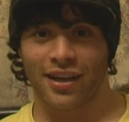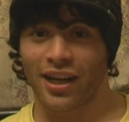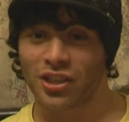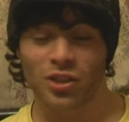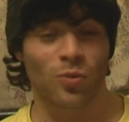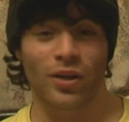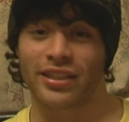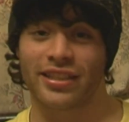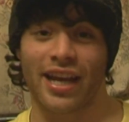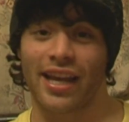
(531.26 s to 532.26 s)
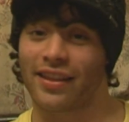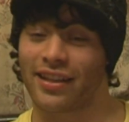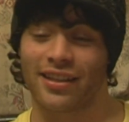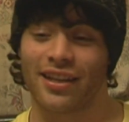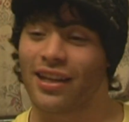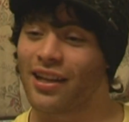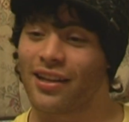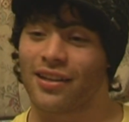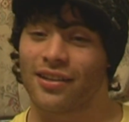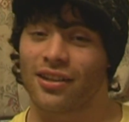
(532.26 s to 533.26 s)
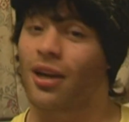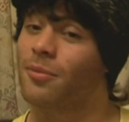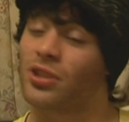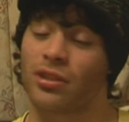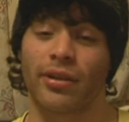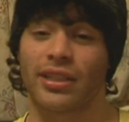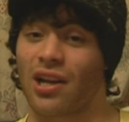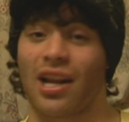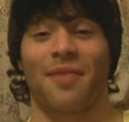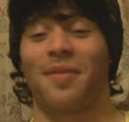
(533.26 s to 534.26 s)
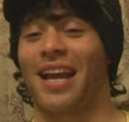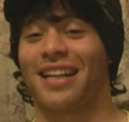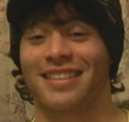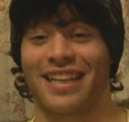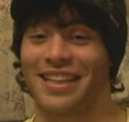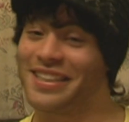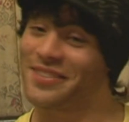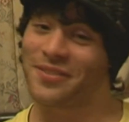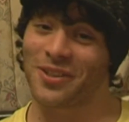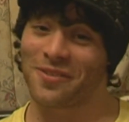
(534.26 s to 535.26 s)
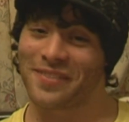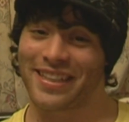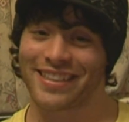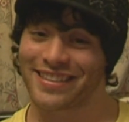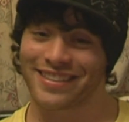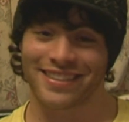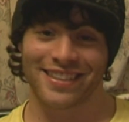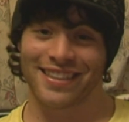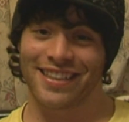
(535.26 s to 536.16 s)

And I just want to say that I'm so excited about seeing this film because